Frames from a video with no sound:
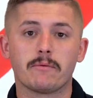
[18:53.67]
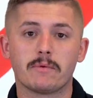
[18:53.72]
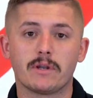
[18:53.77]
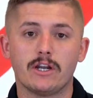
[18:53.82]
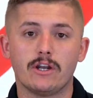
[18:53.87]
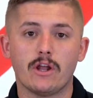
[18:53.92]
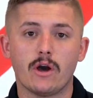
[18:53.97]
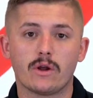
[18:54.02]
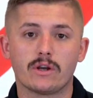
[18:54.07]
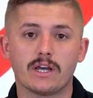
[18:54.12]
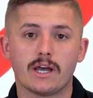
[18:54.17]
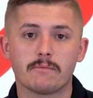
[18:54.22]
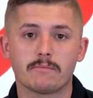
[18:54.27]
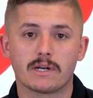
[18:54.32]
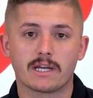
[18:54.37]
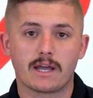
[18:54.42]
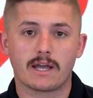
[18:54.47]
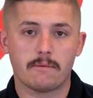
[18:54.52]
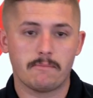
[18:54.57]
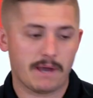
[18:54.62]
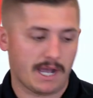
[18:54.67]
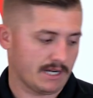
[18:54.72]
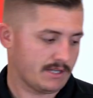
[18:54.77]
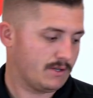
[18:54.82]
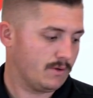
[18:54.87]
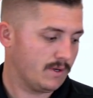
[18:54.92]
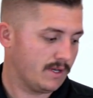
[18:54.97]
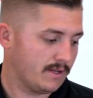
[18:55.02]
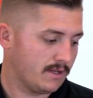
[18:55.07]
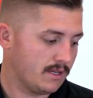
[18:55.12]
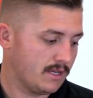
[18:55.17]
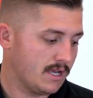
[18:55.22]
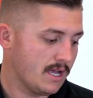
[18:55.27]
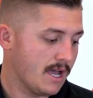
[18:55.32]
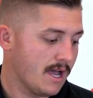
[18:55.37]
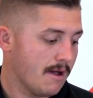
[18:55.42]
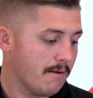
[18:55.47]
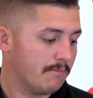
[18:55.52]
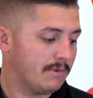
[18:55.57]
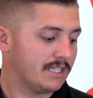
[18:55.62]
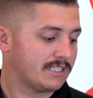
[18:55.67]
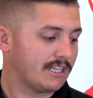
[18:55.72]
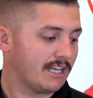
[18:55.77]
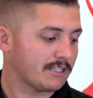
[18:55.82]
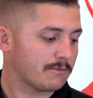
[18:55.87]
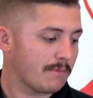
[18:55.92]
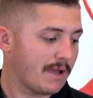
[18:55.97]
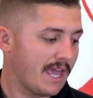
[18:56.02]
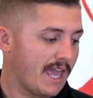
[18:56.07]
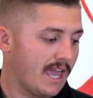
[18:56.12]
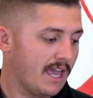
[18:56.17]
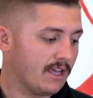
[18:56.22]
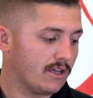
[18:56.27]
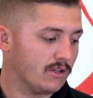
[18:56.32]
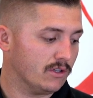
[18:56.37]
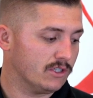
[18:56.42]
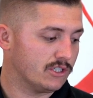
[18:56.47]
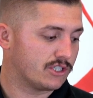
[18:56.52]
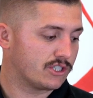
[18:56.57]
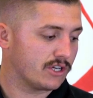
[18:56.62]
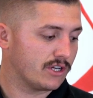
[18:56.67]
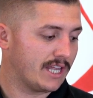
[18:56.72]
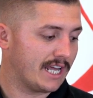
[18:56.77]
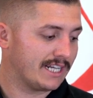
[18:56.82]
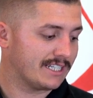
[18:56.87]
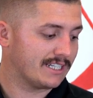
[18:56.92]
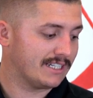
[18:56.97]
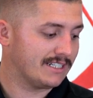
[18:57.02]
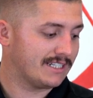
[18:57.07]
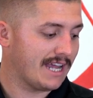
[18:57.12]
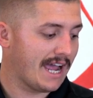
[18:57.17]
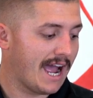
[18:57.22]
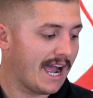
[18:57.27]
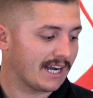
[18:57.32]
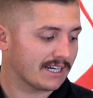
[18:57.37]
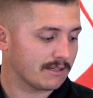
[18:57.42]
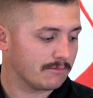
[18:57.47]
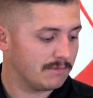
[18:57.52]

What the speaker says: I'm going to note it. I'm going to come back to it. I'm going to assess my ankle, ensure that it's intact.